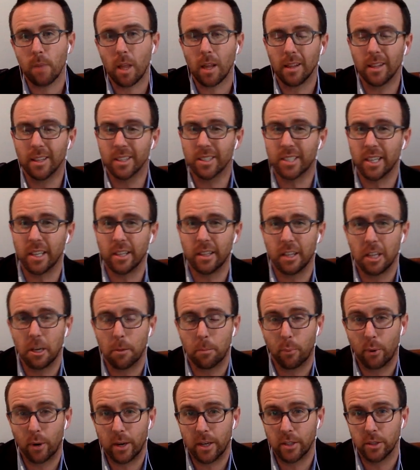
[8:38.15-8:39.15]
Let's say the
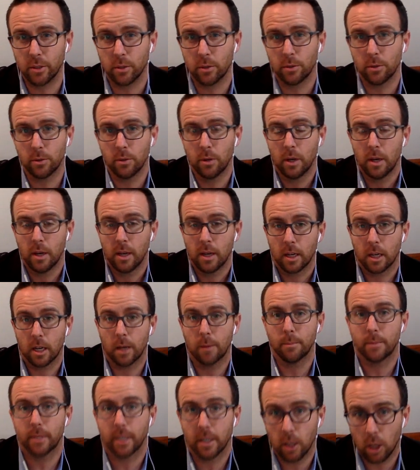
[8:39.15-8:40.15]
appraisal
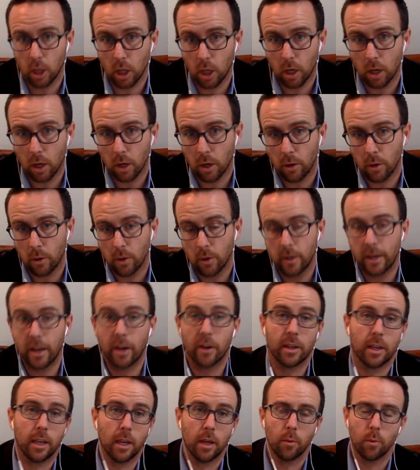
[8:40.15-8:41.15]
comes in low. Now
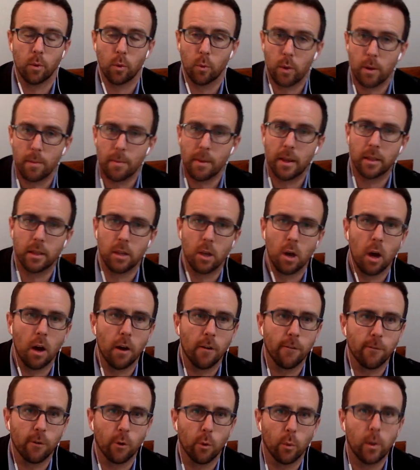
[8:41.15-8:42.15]
again, when we made the
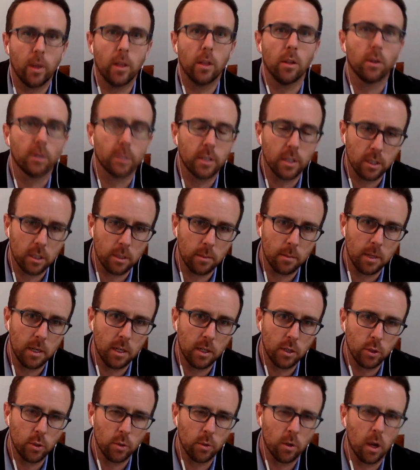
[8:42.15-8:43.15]
offer, we looked at some
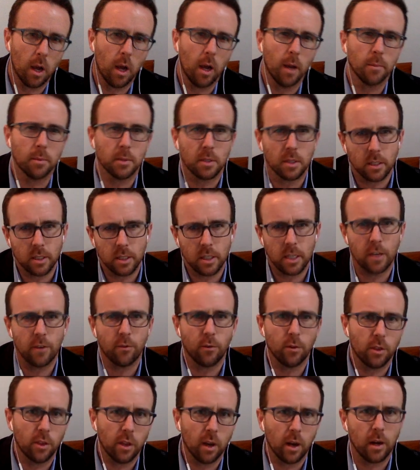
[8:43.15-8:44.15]
initial comps to see if
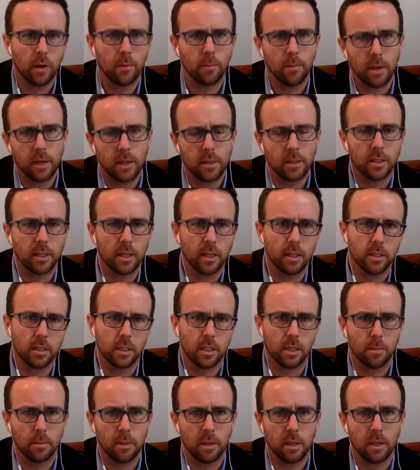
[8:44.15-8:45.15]
we thought it made sense
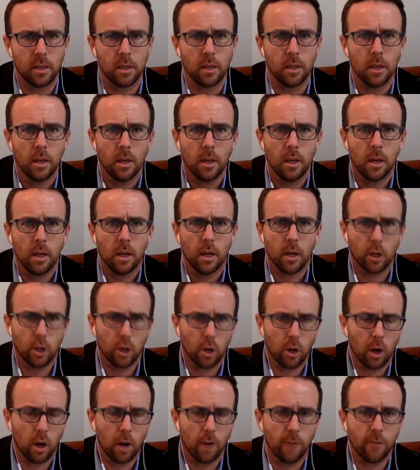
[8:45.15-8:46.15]
to be a
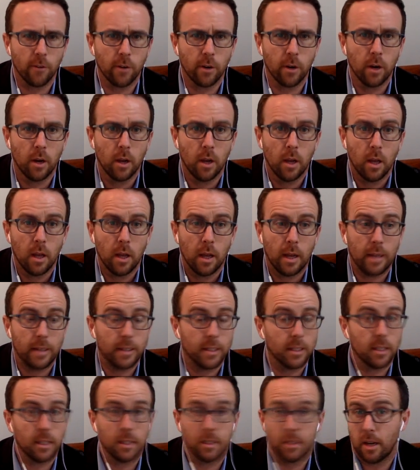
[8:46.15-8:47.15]
good offer.
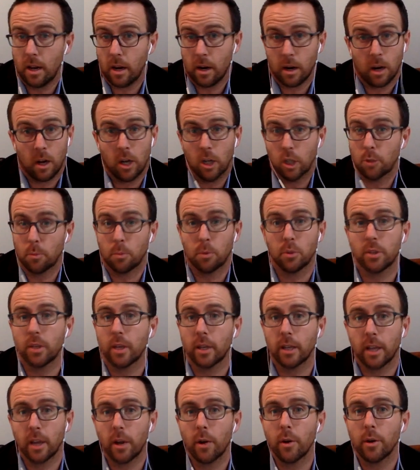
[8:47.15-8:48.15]
It's not
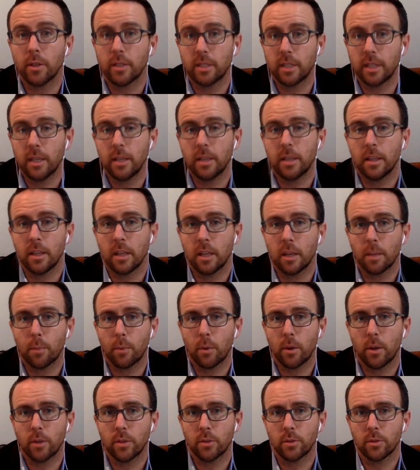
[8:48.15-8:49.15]
100% guarantee that the
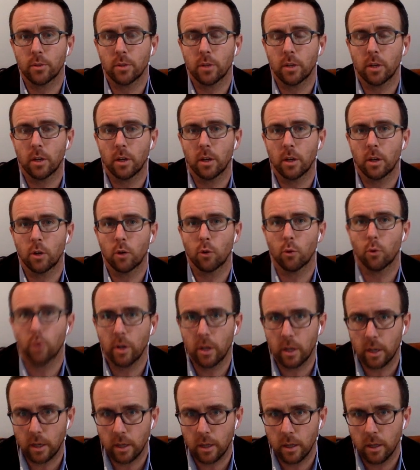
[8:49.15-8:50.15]
appraiser is going to
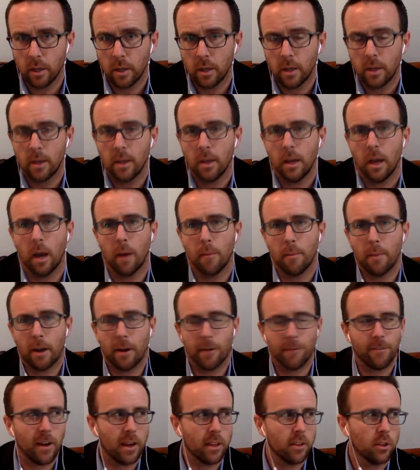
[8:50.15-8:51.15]
agree. Matter
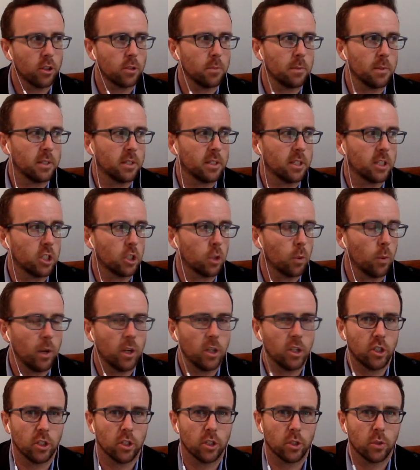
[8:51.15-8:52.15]
of fact, there's been
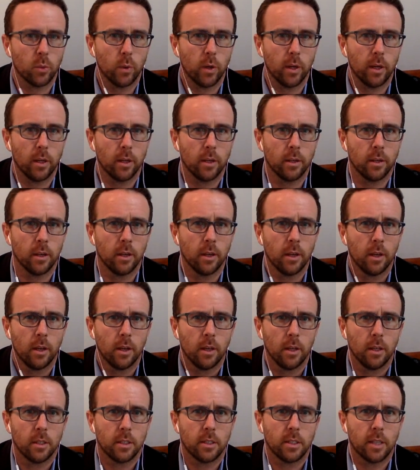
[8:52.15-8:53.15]
situations when,
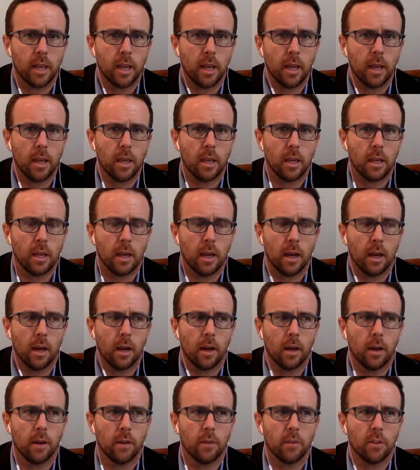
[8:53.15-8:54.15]
say,
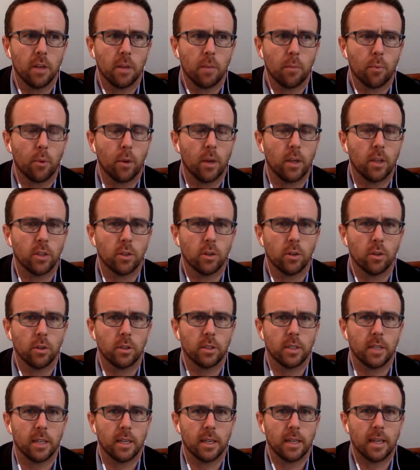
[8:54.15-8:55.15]
the appraiser
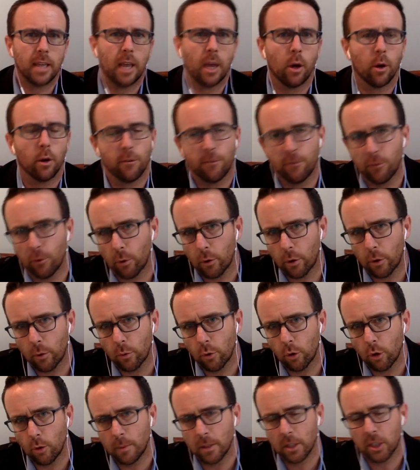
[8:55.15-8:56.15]
didn't count a Florida
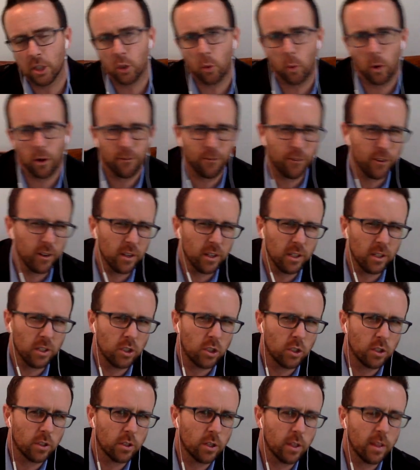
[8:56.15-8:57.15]
room as square
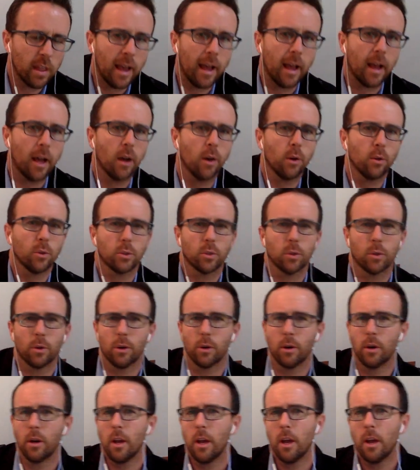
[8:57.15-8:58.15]
footage to the house,
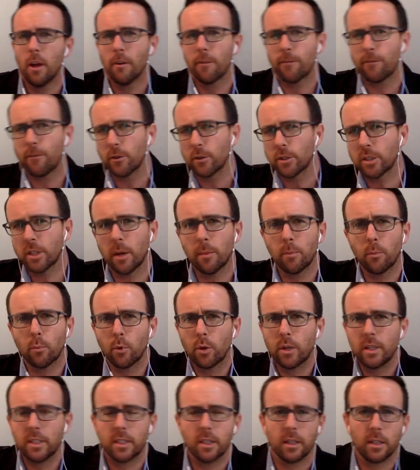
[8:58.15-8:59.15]
or for some
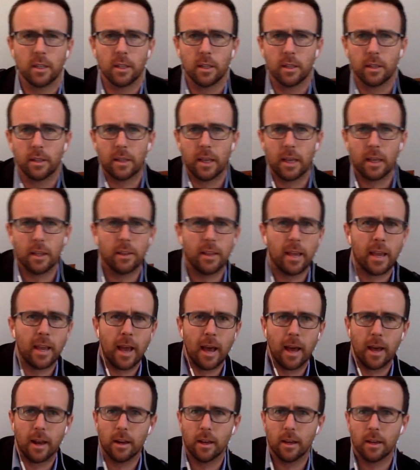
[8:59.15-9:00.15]
reason that they
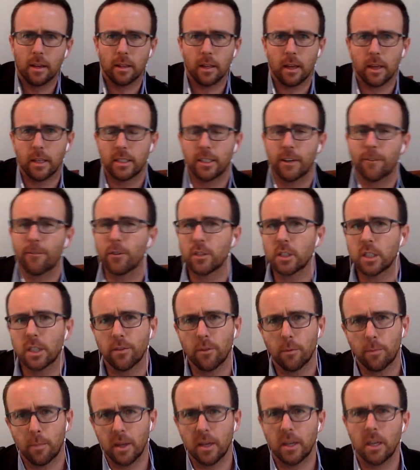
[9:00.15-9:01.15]
had a difference of
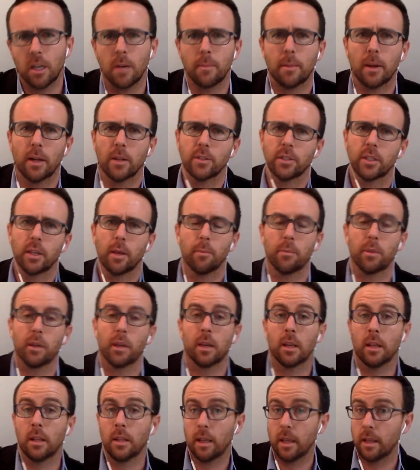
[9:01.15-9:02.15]
opinion about
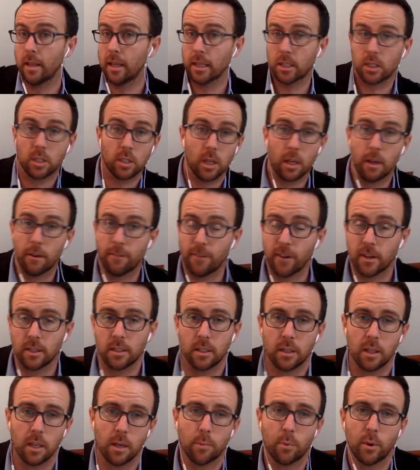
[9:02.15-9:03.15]
something, and that's
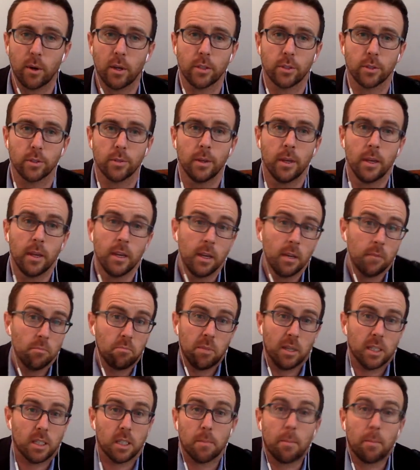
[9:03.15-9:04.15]
affected the appraisal. That's a